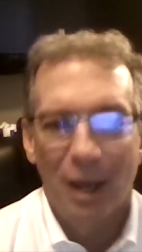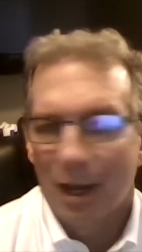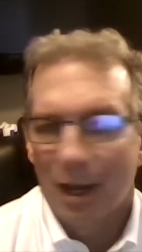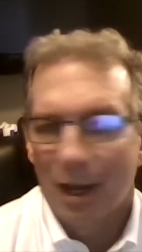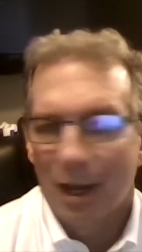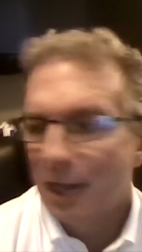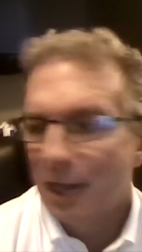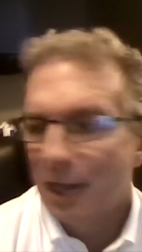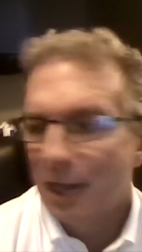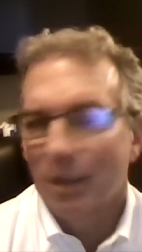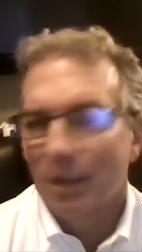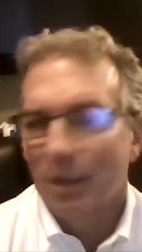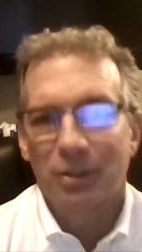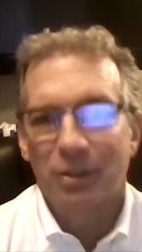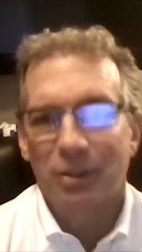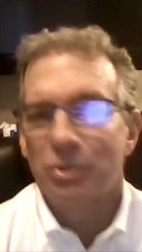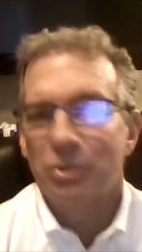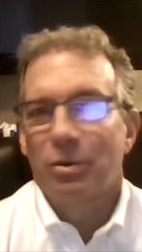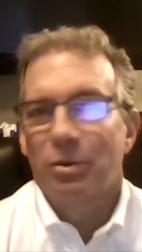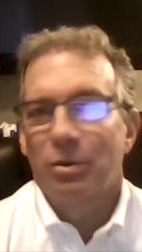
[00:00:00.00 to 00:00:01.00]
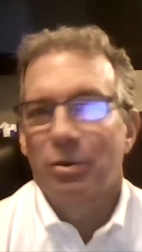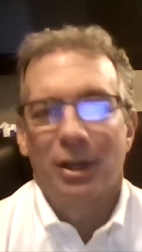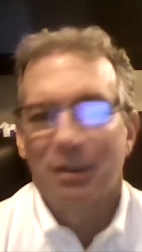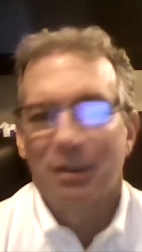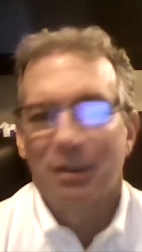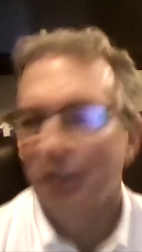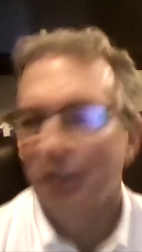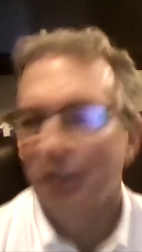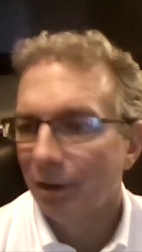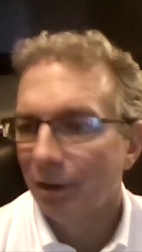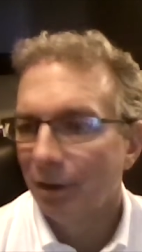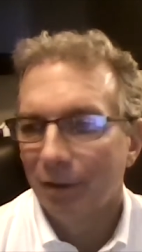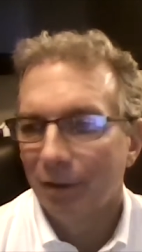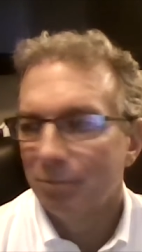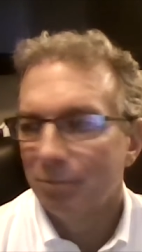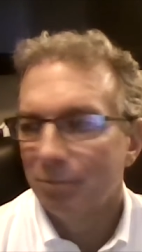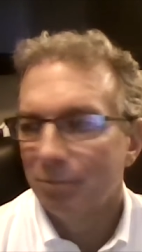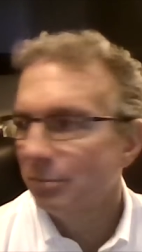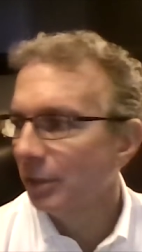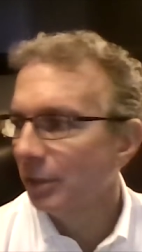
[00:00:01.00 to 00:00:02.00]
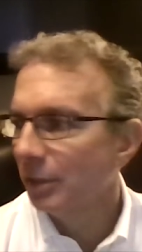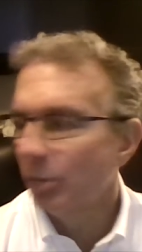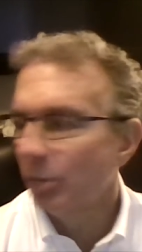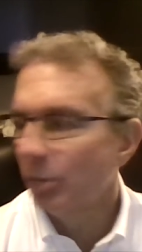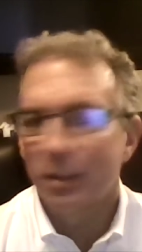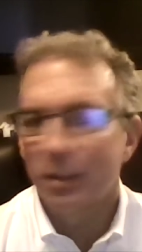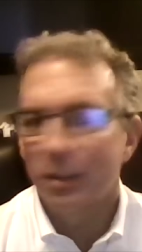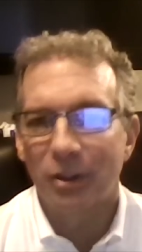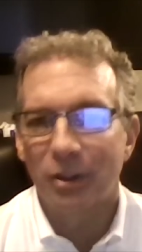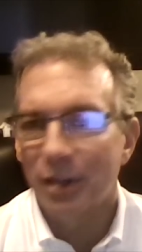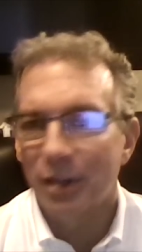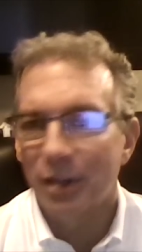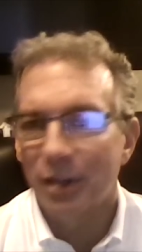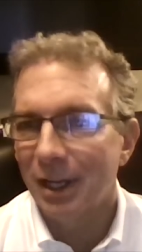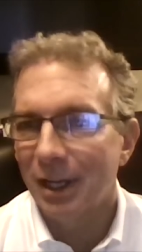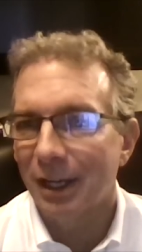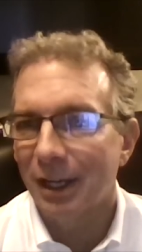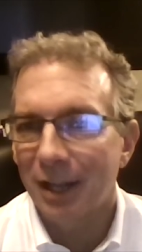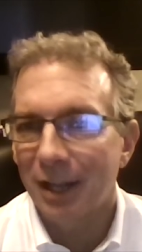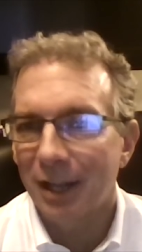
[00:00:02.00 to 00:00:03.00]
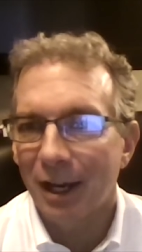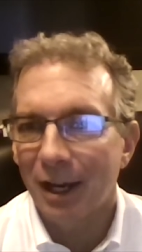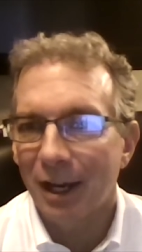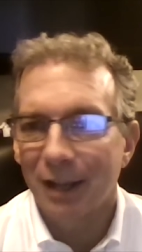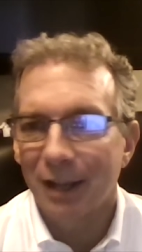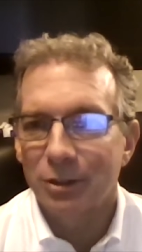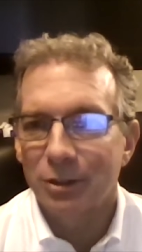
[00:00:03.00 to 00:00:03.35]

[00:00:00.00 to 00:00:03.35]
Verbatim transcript: I expect to trade hopefully till the day I die.